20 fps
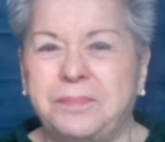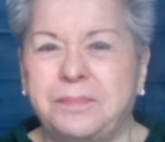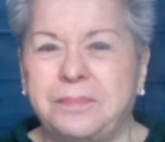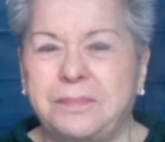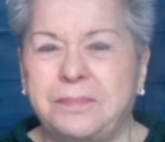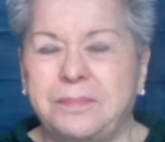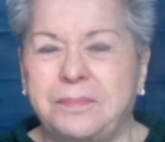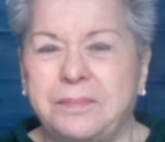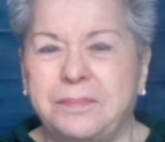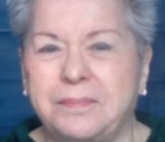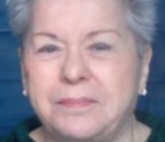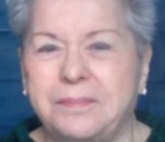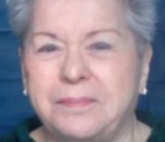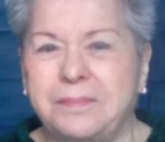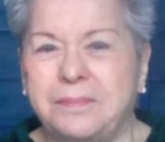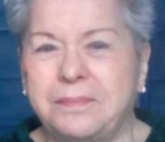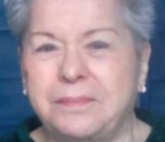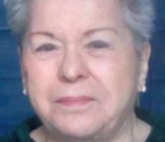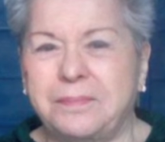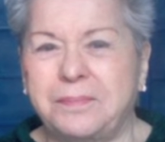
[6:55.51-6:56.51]

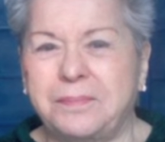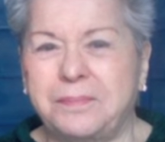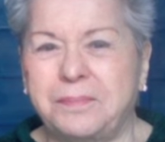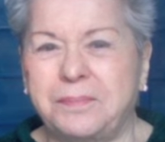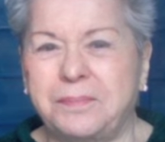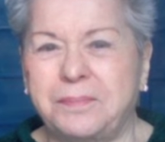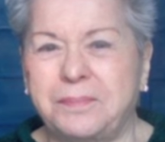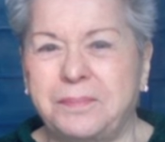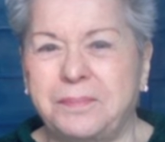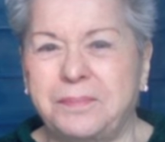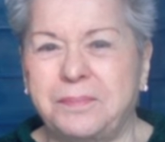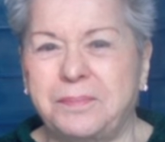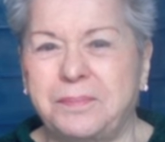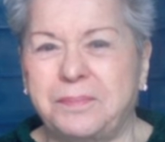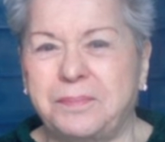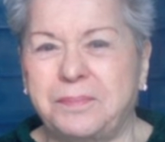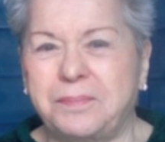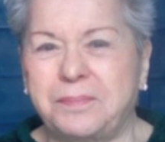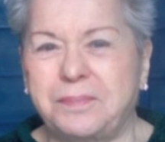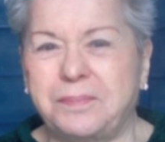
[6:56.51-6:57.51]

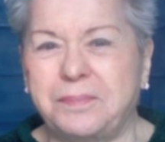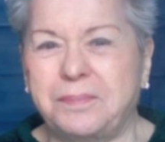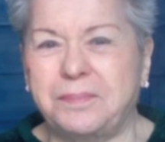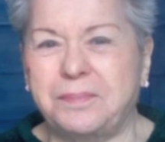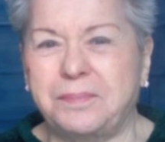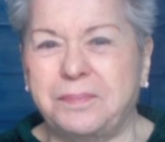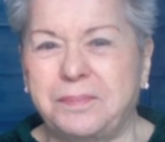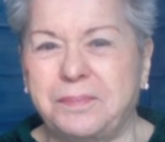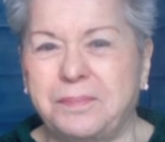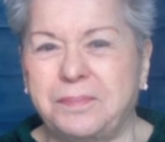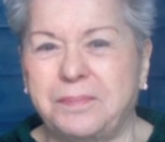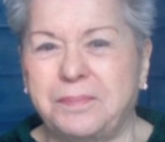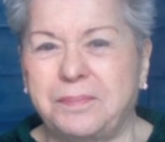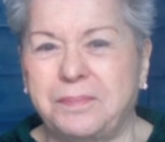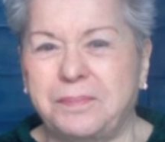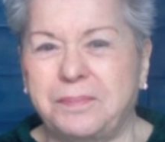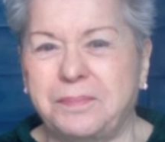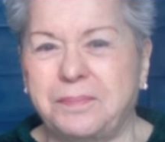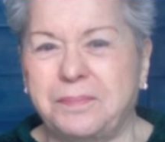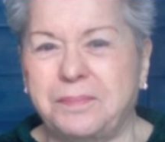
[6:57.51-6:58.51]

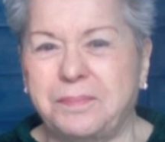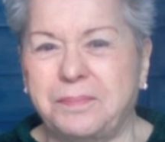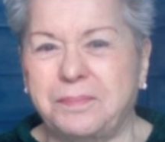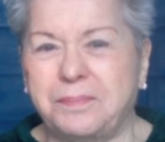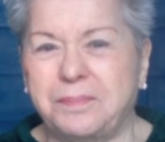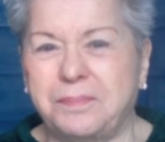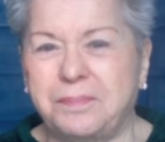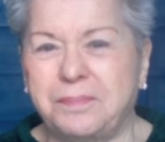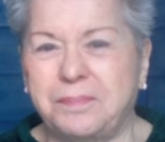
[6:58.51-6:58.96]
The person shown says nothing.